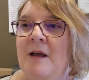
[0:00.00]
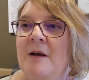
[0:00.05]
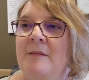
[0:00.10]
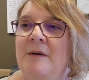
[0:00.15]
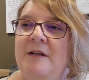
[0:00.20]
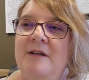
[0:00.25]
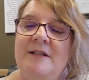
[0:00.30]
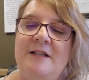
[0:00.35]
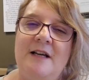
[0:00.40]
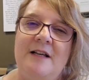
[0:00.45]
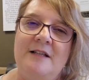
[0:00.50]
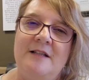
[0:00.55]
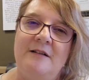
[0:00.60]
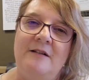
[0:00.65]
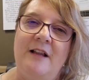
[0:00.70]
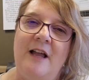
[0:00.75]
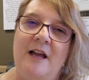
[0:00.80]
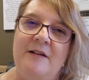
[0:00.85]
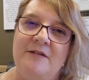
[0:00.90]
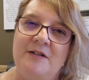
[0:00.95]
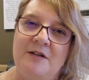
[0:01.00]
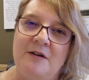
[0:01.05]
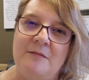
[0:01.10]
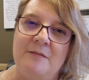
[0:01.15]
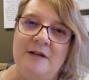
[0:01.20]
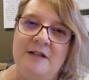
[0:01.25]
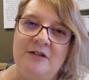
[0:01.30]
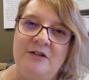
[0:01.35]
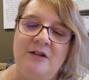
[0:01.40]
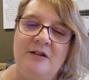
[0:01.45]
because I still have so
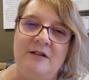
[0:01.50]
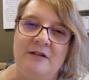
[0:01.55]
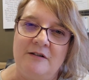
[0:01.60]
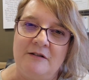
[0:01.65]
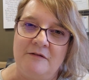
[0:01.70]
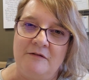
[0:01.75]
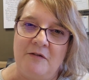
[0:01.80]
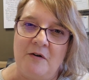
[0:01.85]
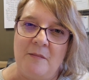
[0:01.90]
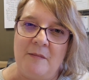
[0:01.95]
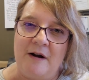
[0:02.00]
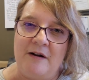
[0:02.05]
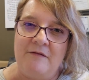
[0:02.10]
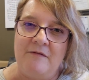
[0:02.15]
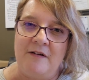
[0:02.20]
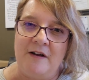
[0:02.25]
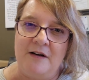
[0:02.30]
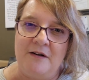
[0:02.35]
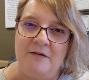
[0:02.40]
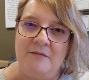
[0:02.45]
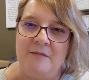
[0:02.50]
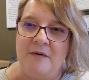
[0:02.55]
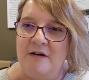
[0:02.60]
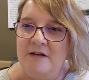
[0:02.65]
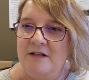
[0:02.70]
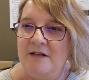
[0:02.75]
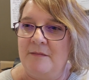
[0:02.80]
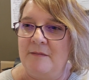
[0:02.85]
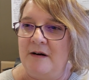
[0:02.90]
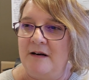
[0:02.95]
much to learn from my fellow
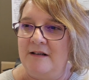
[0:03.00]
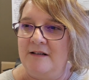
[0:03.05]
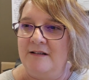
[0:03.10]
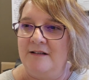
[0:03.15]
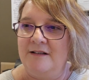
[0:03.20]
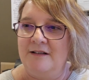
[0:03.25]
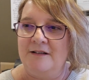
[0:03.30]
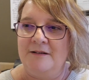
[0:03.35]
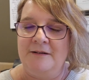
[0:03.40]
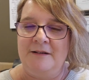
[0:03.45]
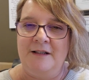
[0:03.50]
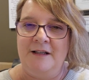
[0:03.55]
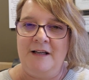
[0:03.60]
masterminders.